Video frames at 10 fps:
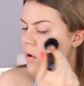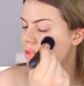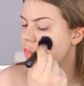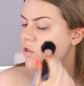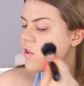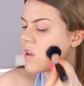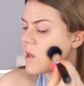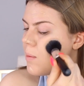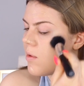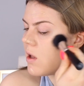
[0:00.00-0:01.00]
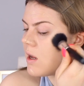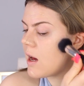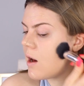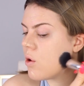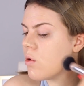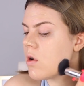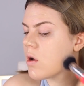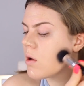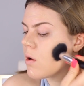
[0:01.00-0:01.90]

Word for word: going to stipple it out